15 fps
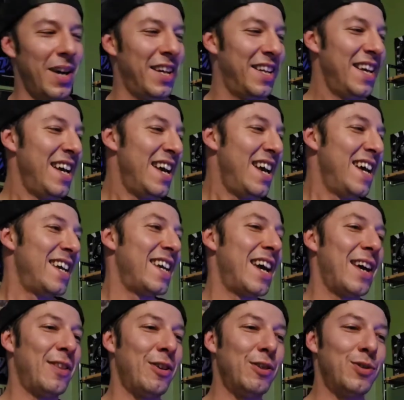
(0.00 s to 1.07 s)
but
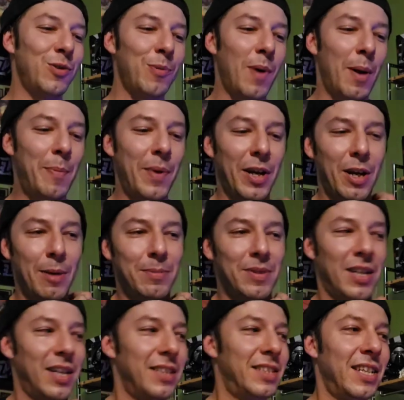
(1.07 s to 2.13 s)
yeah, those were my pickups.
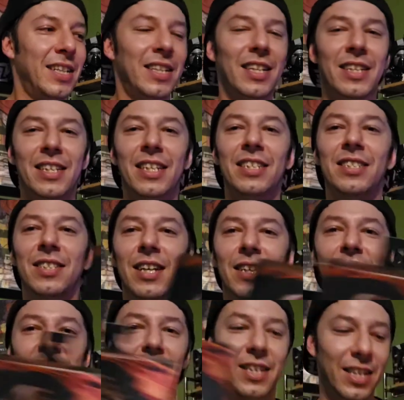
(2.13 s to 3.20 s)
Like I said, then this, like
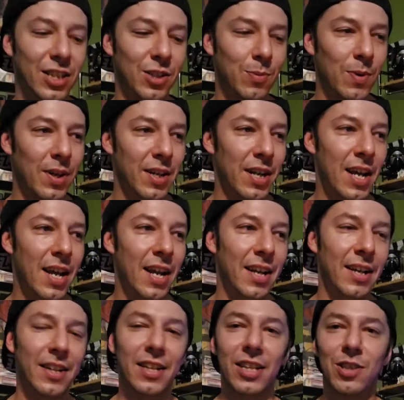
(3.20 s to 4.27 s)
I said, this one
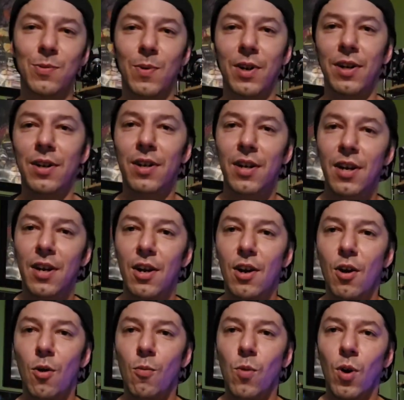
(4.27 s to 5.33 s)
and this one
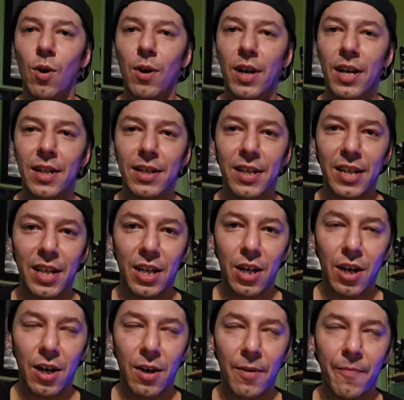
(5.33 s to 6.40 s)
were in the
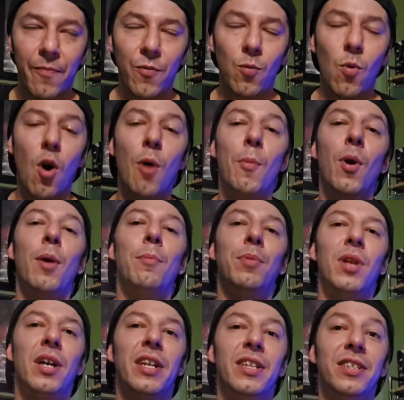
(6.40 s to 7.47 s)
uh, Walmart
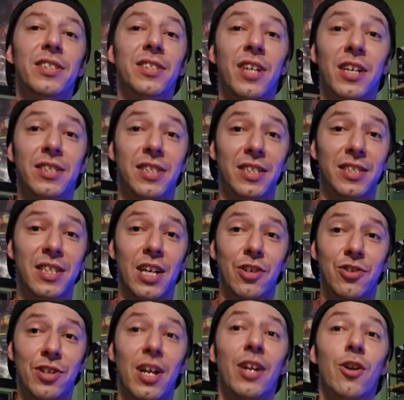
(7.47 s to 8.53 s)
Bloody Disgusting
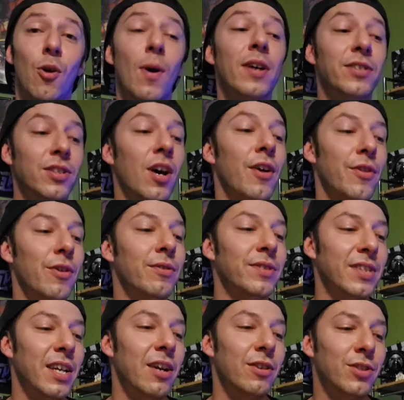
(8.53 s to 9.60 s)
section. I know I saw
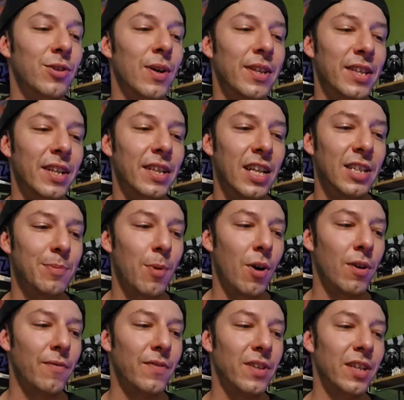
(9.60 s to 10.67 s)
those there, so I think that's
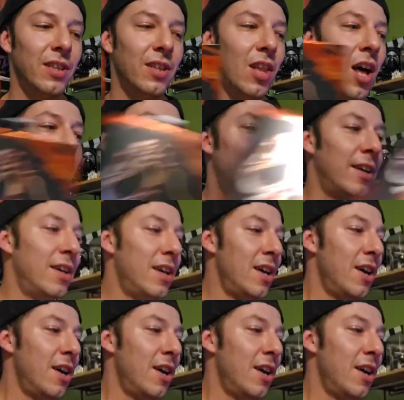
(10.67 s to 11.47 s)
part of the line